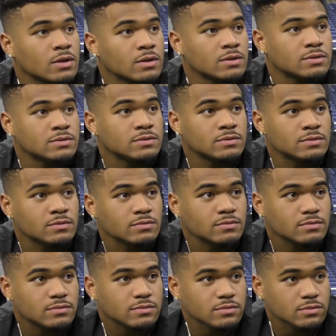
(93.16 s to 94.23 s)

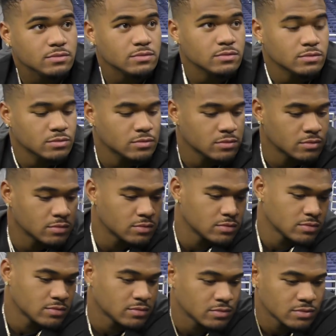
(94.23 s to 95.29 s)

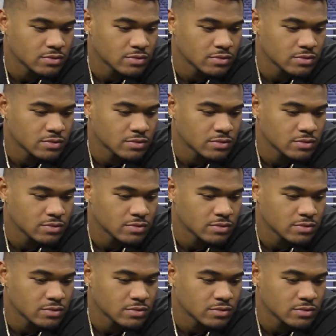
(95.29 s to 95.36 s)
The person shown says nothing.